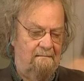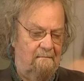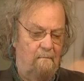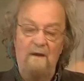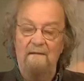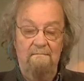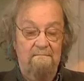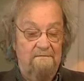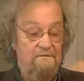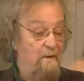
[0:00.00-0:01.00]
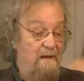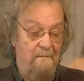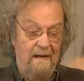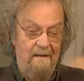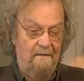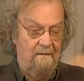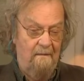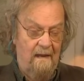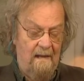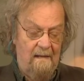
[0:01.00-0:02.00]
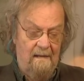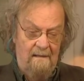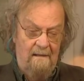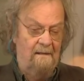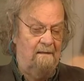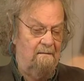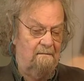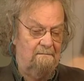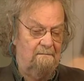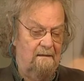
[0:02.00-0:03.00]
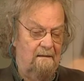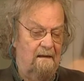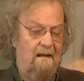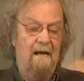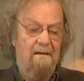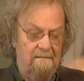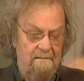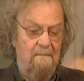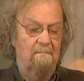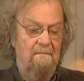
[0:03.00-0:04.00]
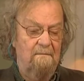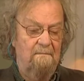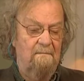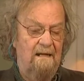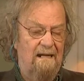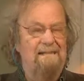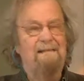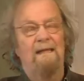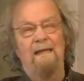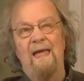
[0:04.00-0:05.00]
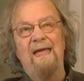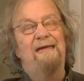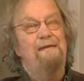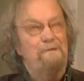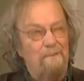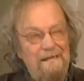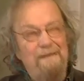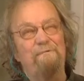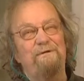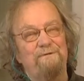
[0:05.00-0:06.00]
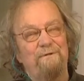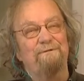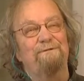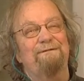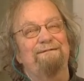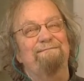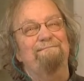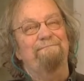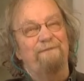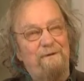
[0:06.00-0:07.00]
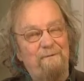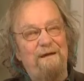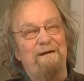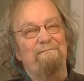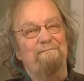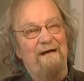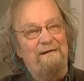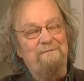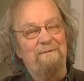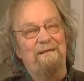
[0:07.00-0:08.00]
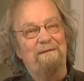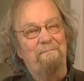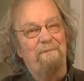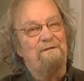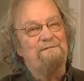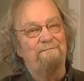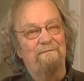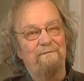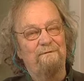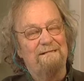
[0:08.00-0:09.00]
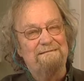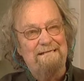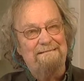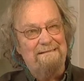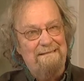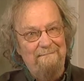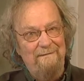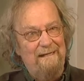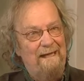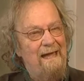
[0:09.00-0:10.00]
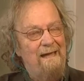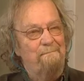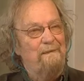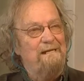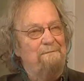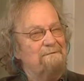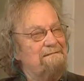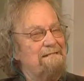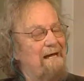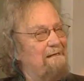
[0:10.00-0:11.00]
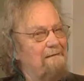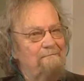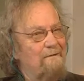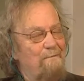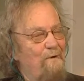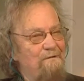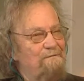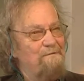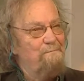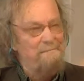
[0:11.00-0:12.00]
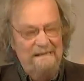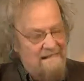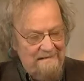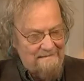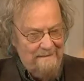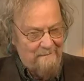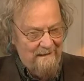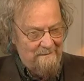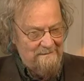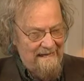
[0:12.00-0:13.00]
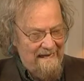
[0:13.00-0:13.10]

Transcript: One sweet man, kind of dumb, he knew literature very well, factually, and parts of it with great sensitivity, but he was naive to the point of stupidity sometimes.